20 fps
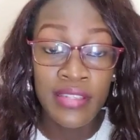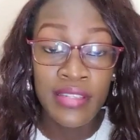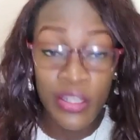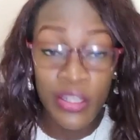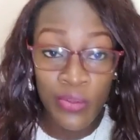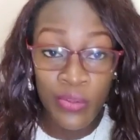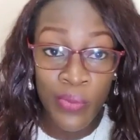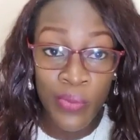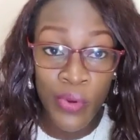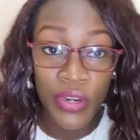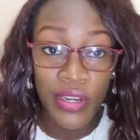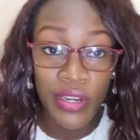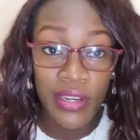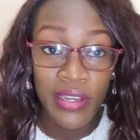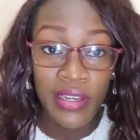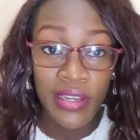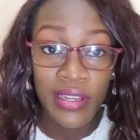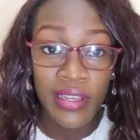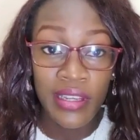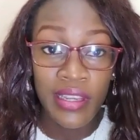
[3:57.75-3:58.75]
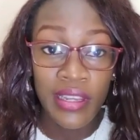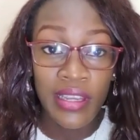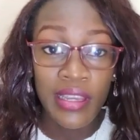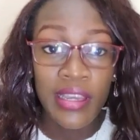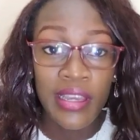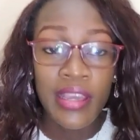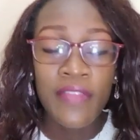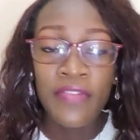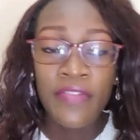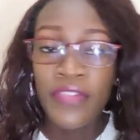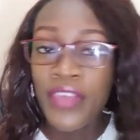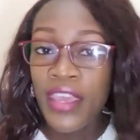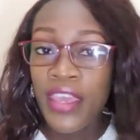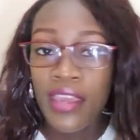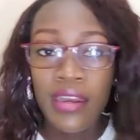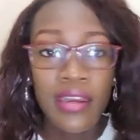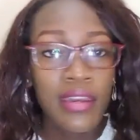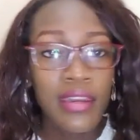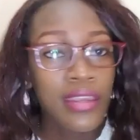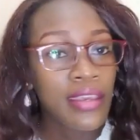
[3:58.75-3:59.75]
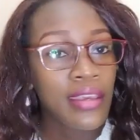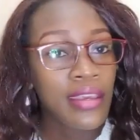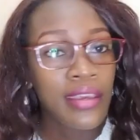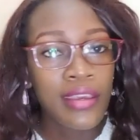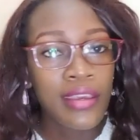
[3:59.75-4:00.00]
stillborn then